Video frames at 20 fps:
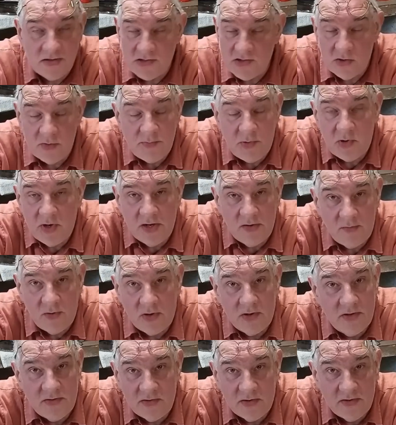There's no point
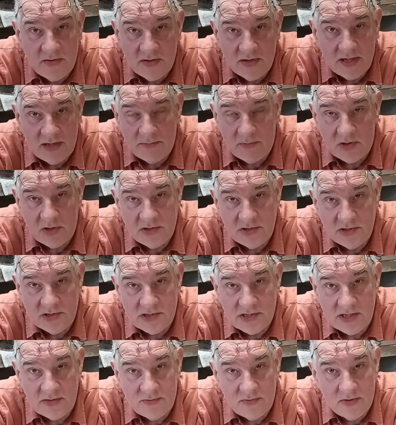running down to the
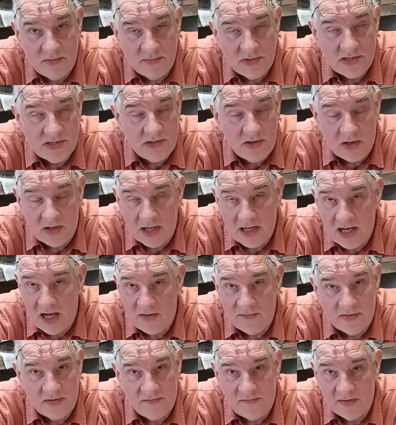emergency room. It's not like
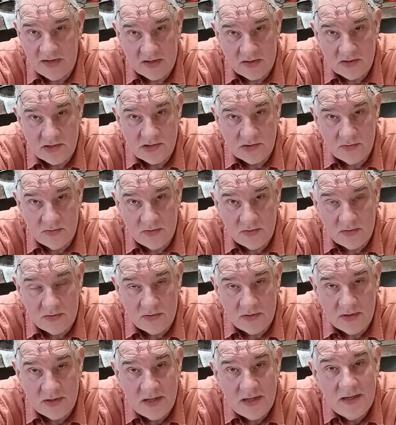having a finger sewn
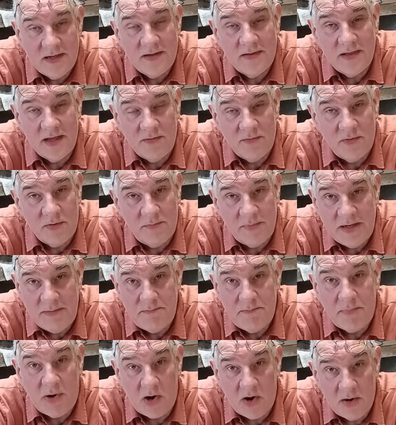on. They will
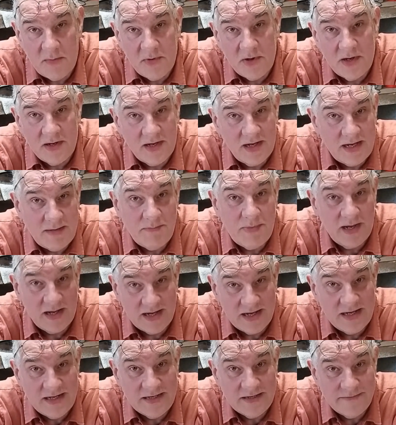be permanently
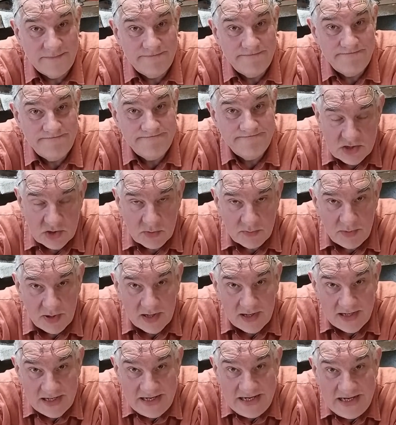blind. So
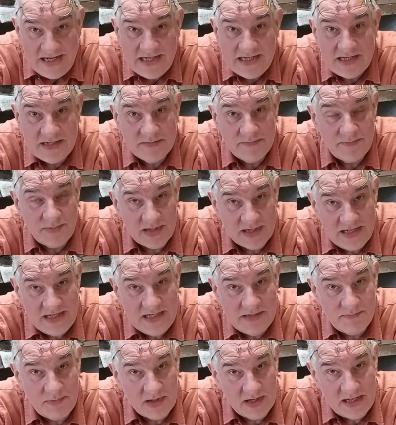please,
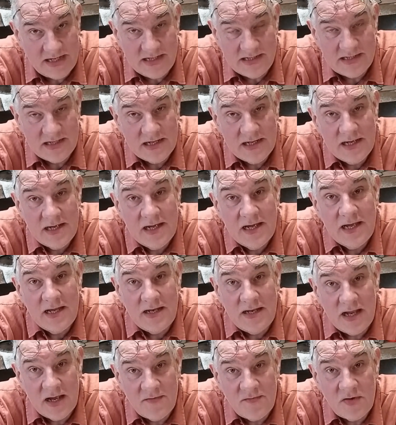please, please,
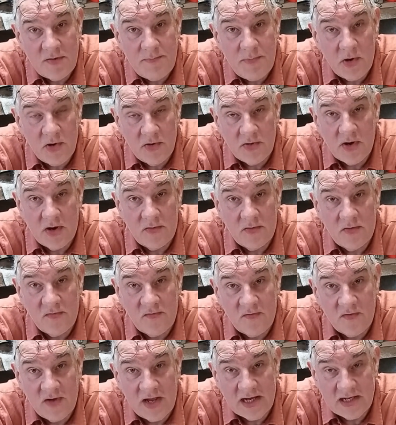never put a
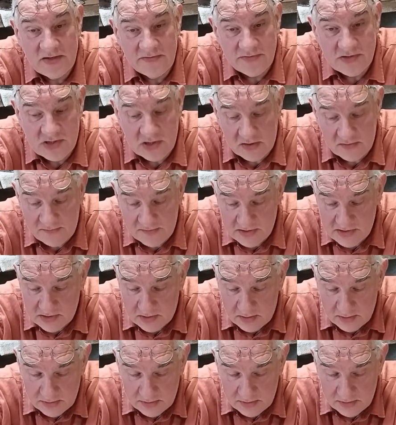reflective surface